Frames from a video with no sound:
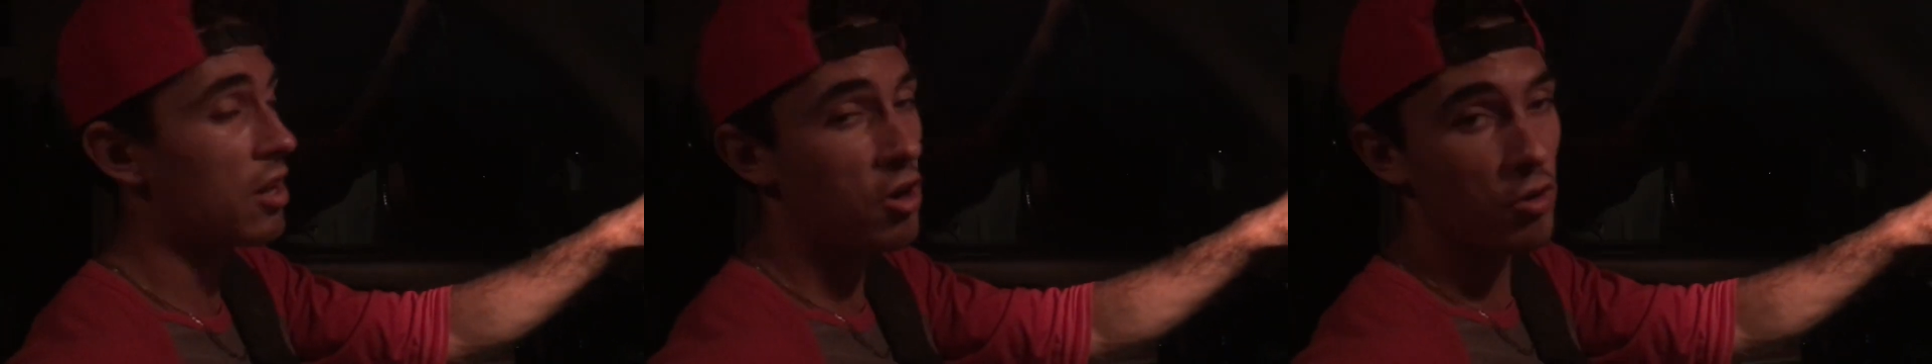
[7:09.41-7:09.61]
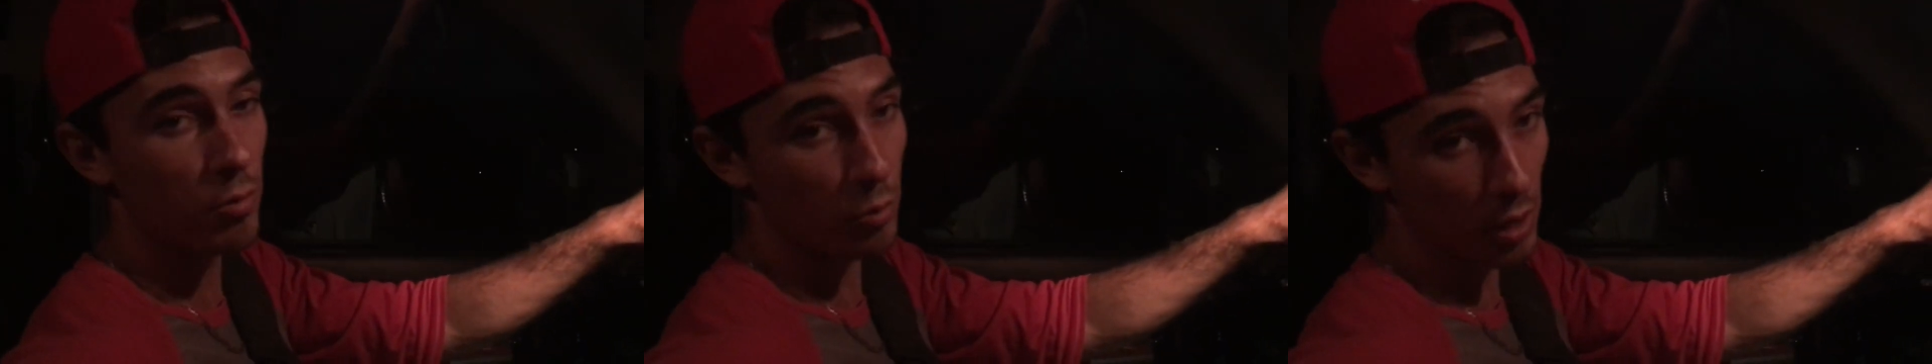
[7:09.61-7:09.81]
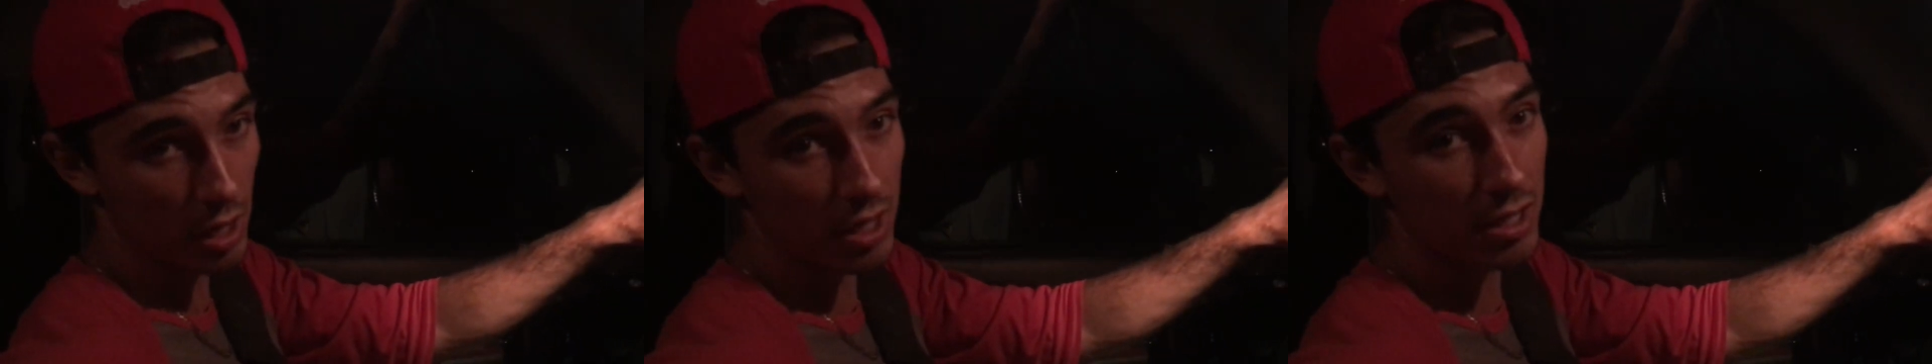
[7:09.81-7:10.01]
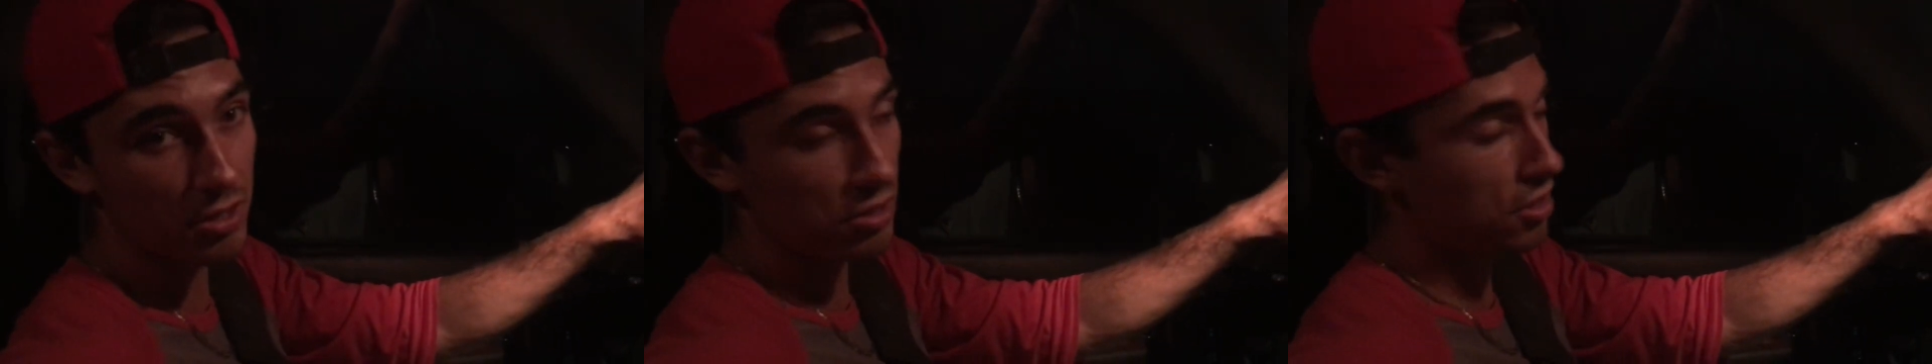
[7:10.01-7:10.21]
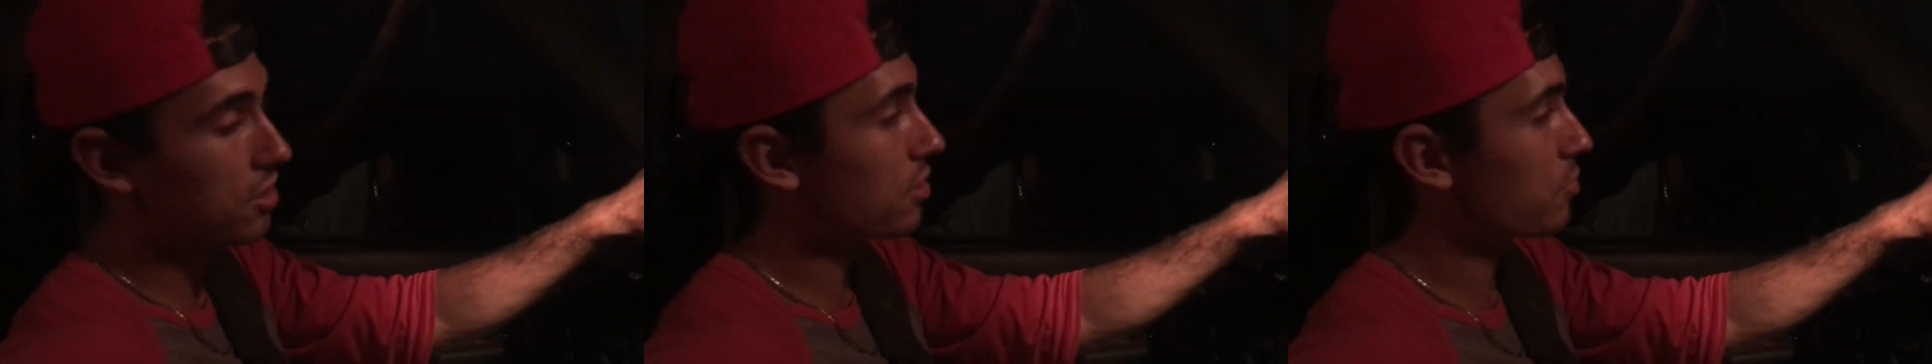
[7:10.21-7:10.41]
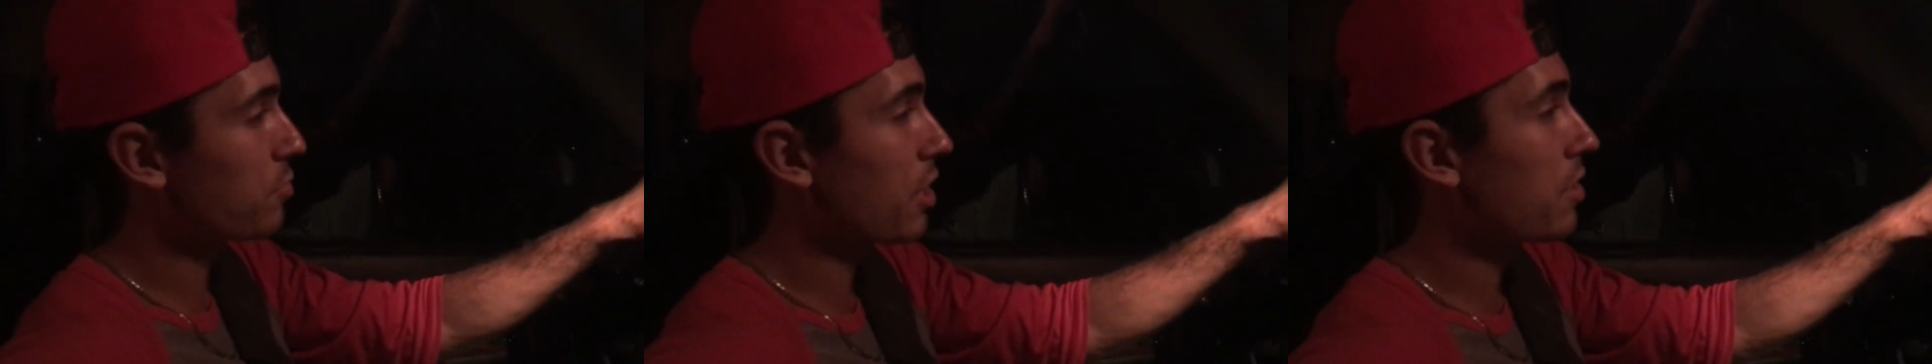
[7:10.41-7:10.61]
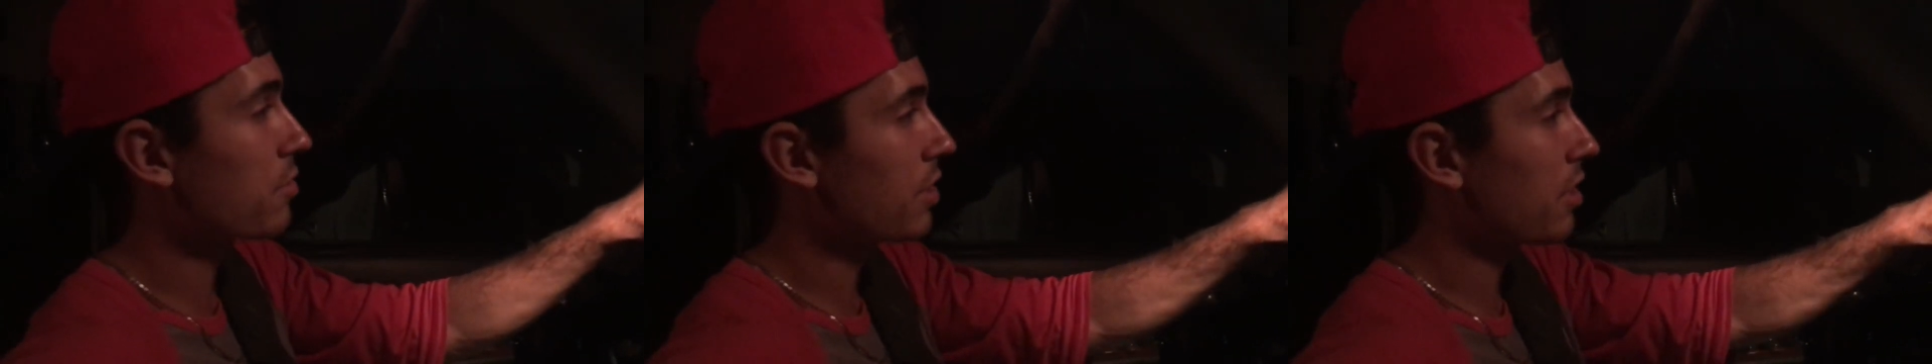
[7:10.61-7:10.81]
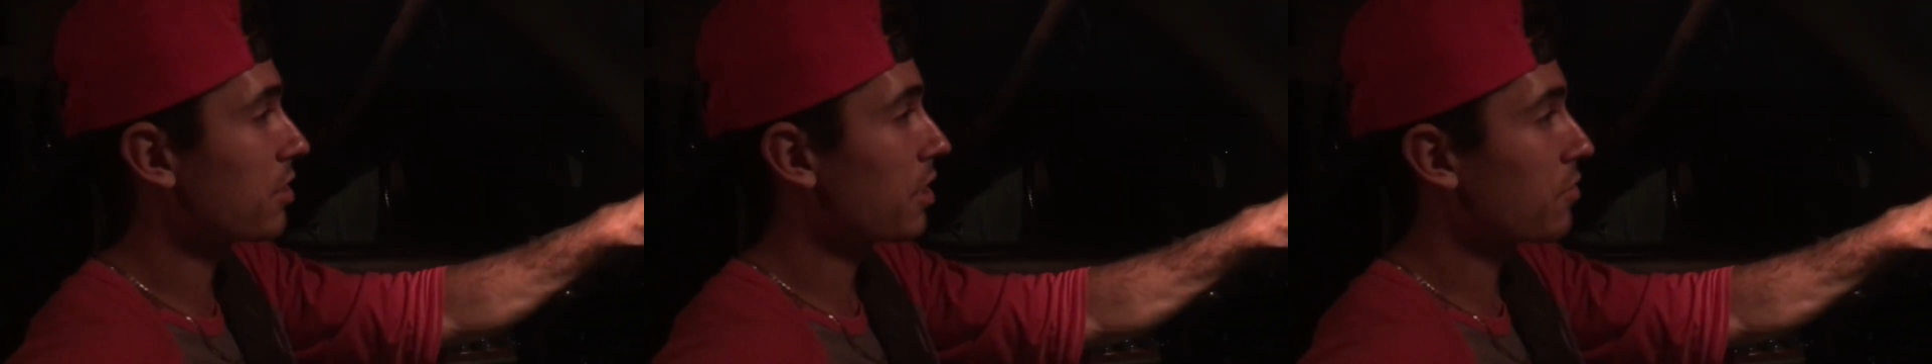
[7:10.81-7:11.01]
They were ready to search they're
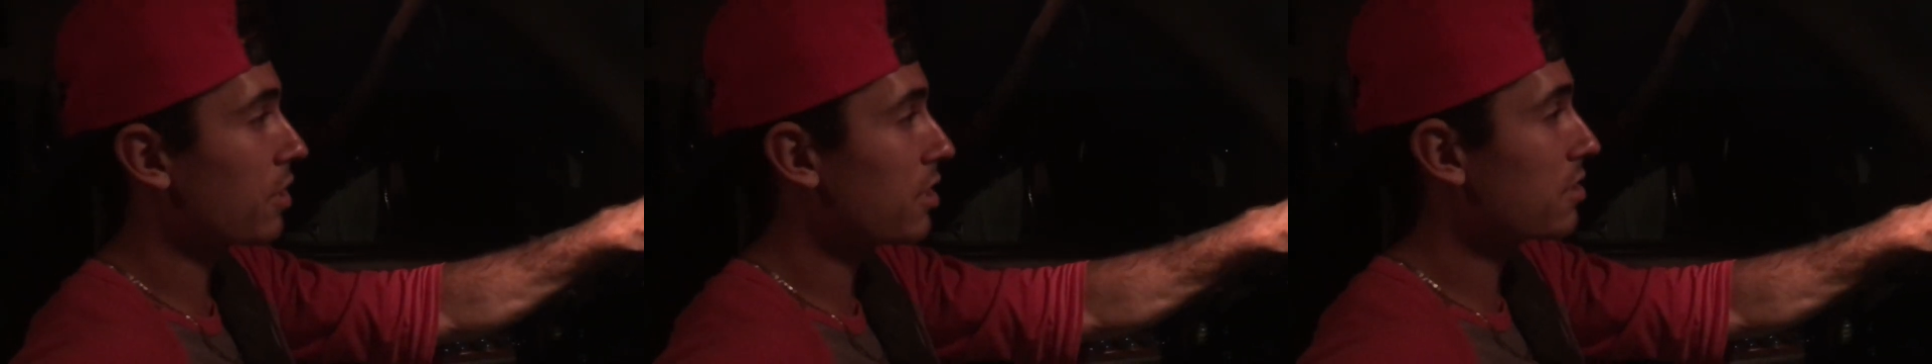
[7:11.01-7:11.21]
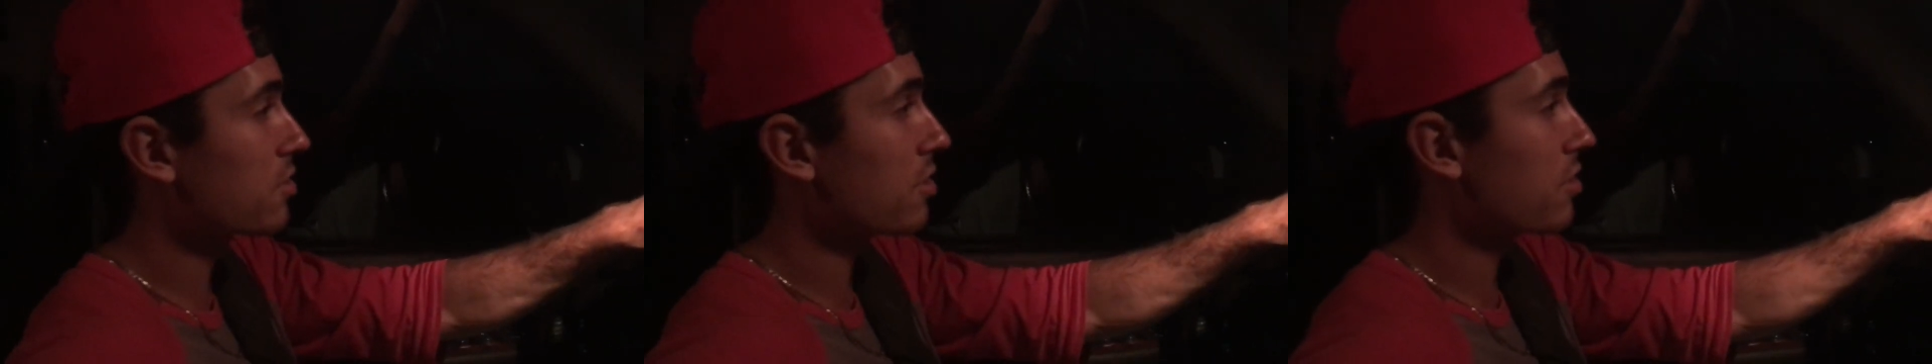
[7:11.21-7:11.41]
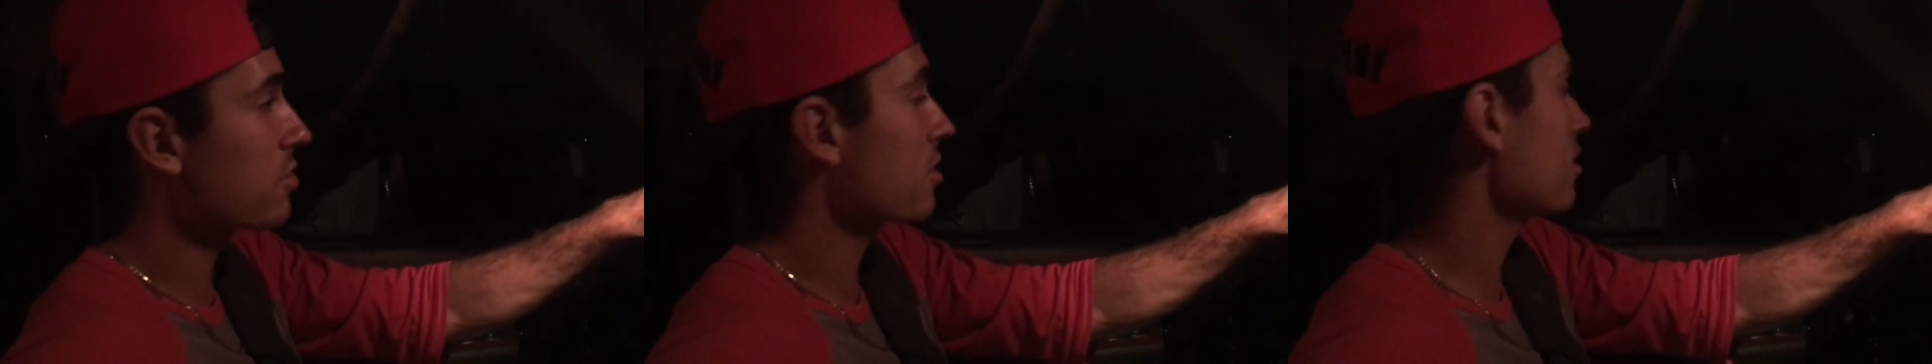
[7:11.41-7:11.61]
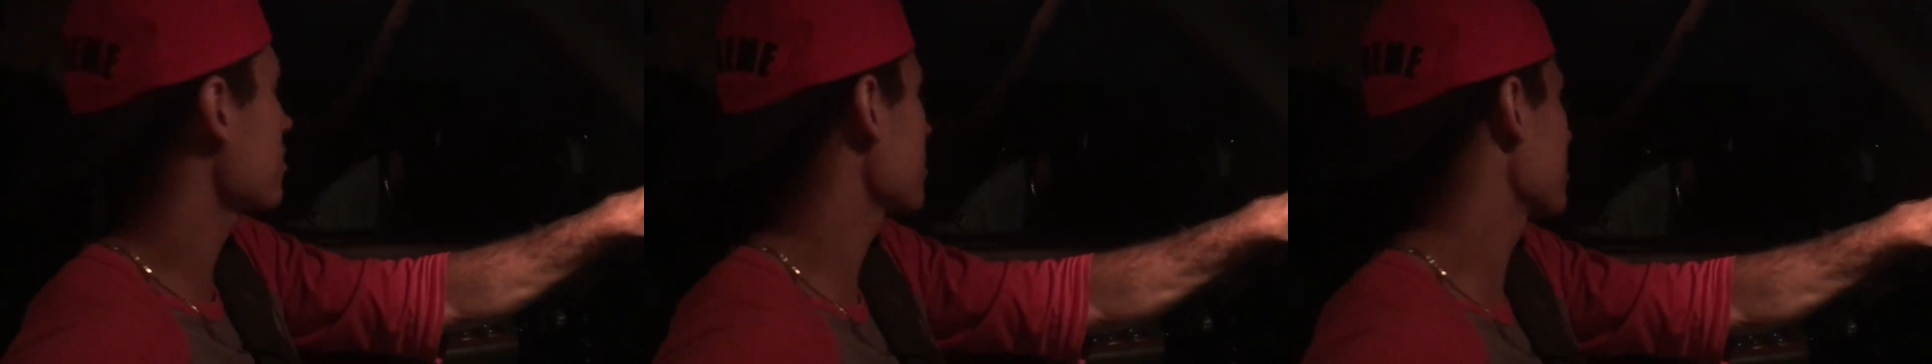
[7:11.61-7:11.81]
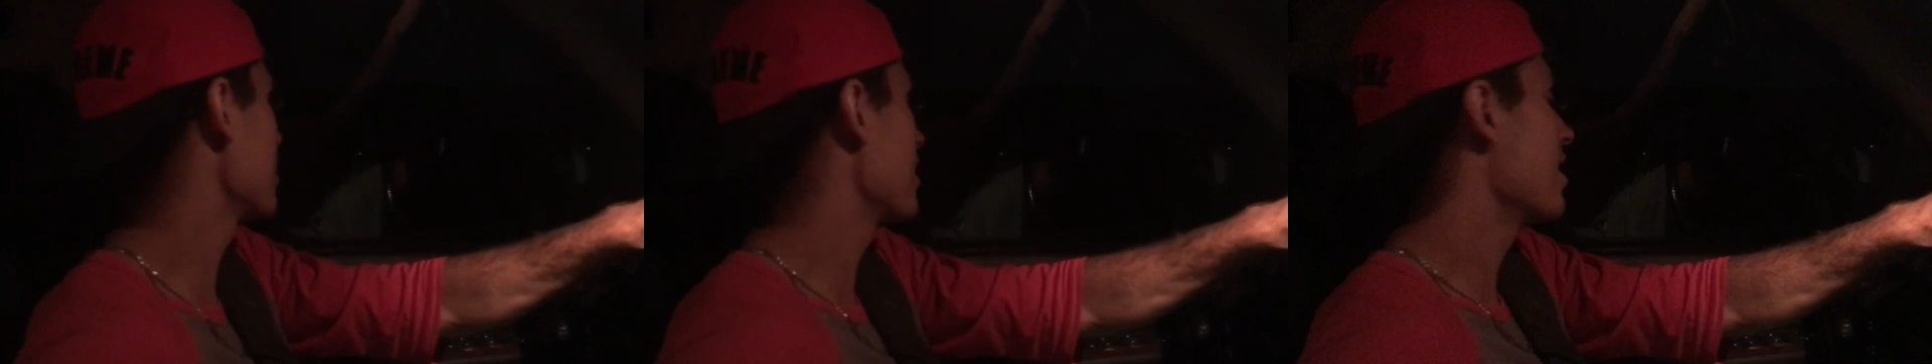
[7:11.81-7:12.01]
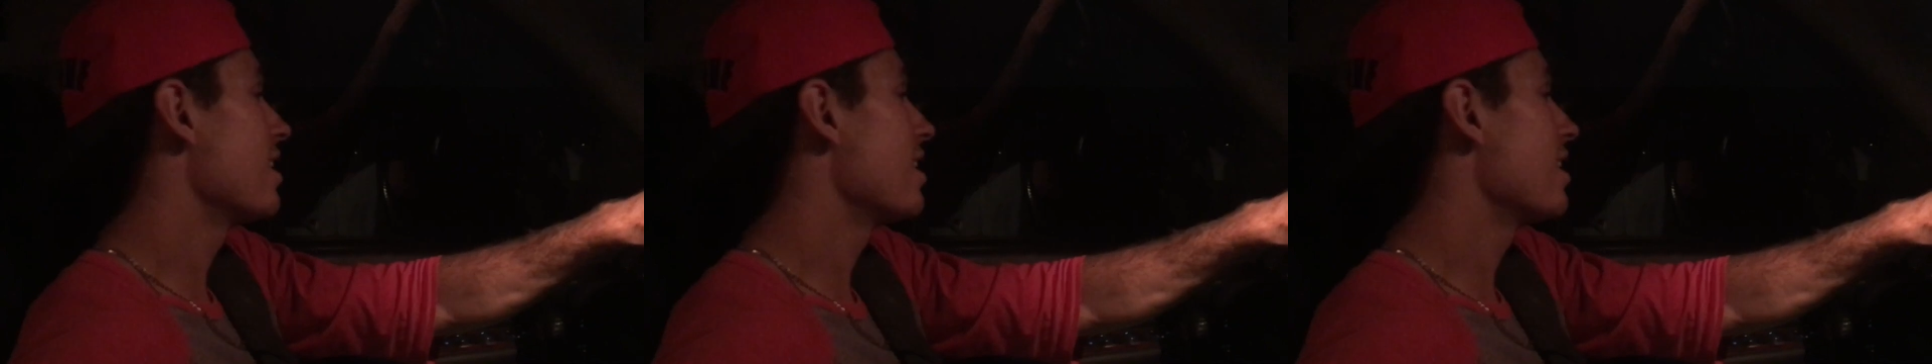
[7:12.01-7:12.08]
getting ready to search us.